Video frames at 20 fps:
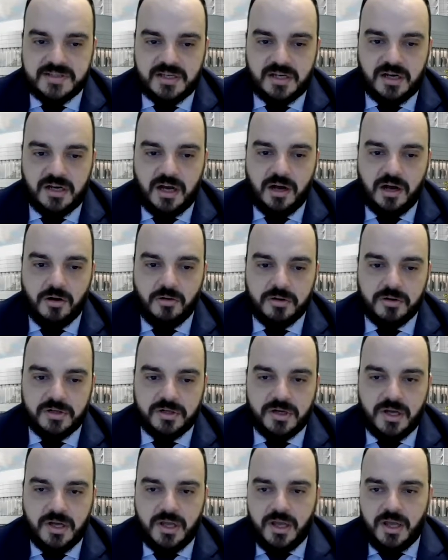
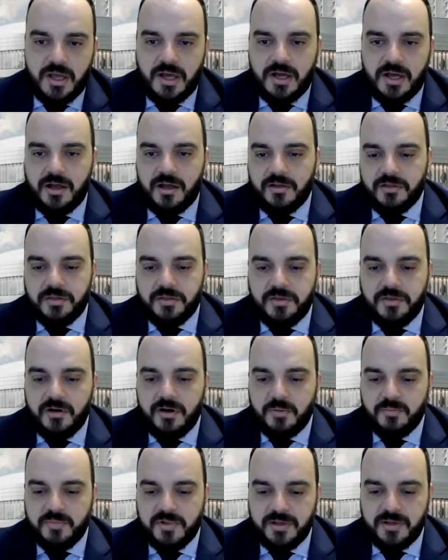our
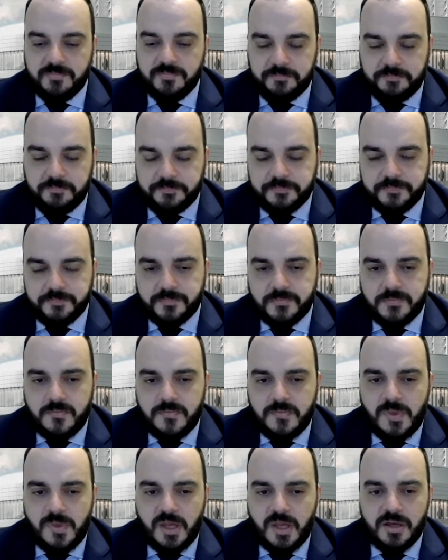therapy
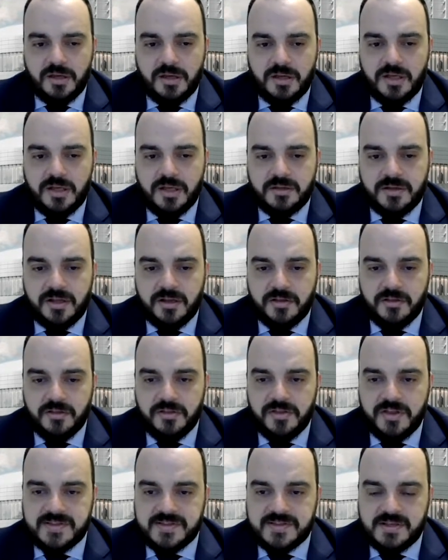in
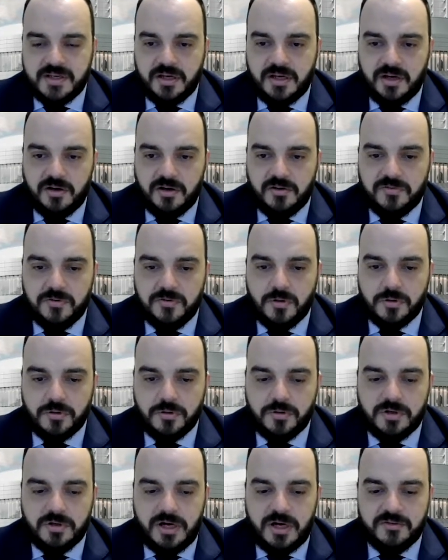this
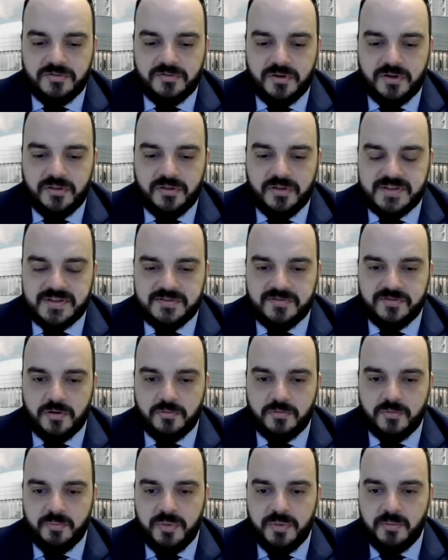photograph. This
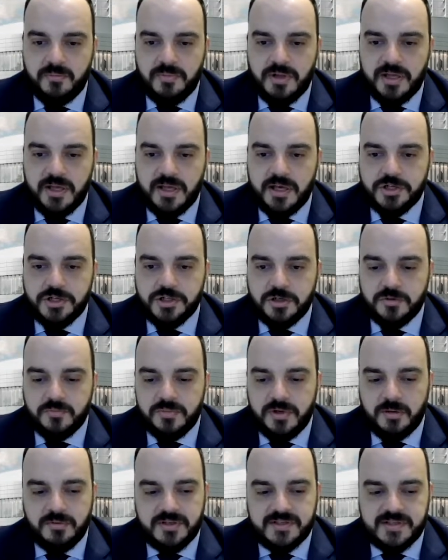from a publication
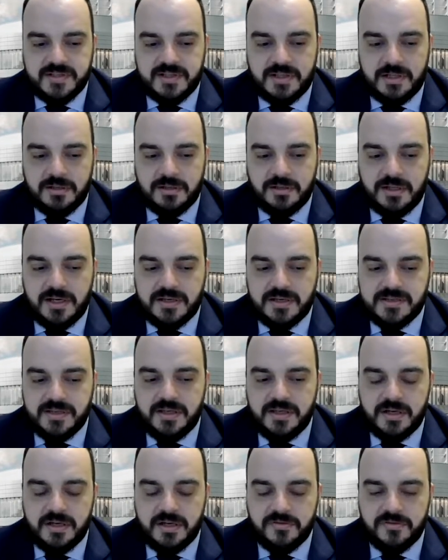published last
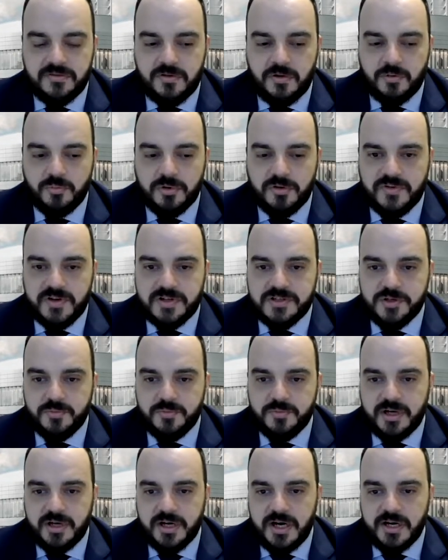year from Professor
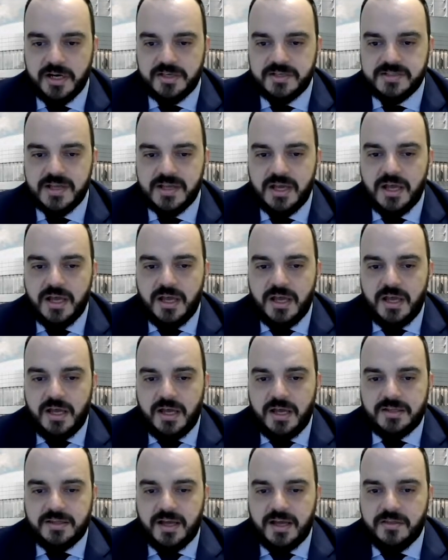Bechragis
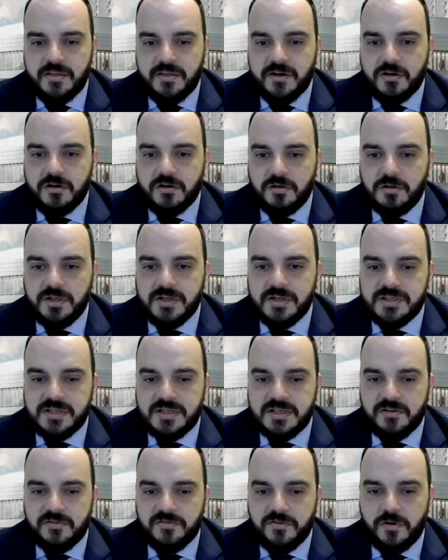and other colleagues
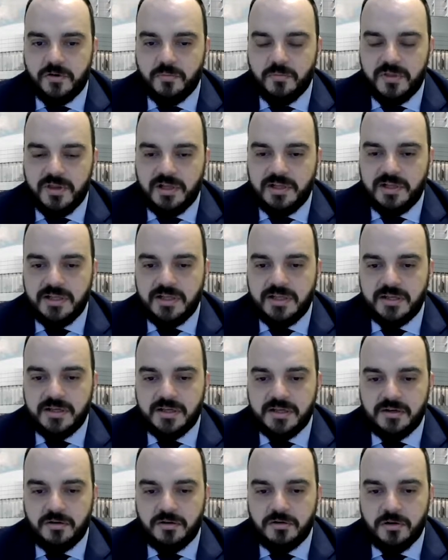from the leading
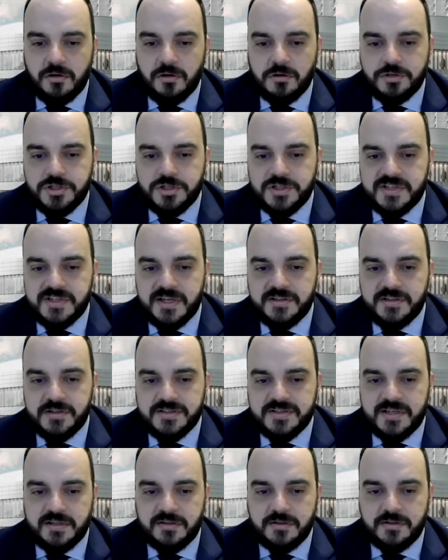oncology
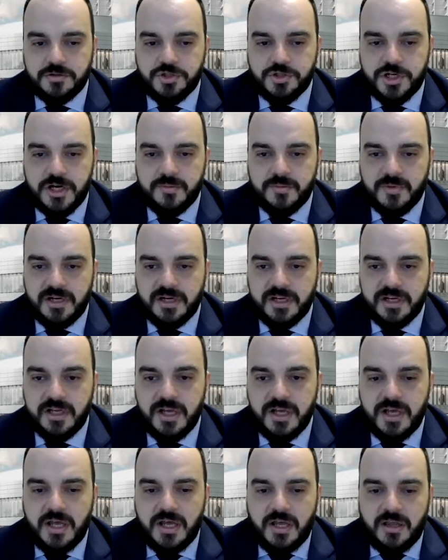centers in Germany.
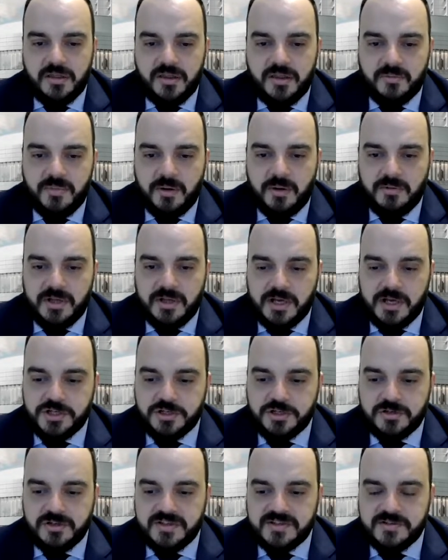The
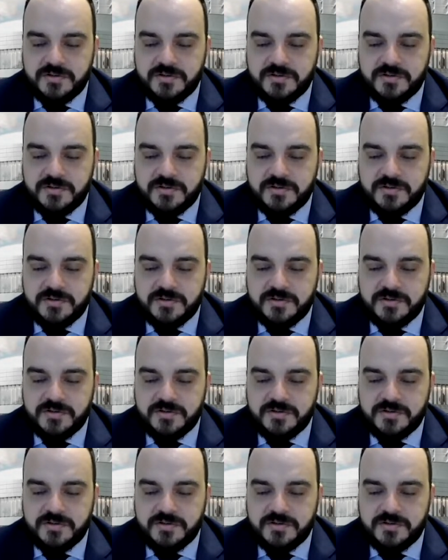publication is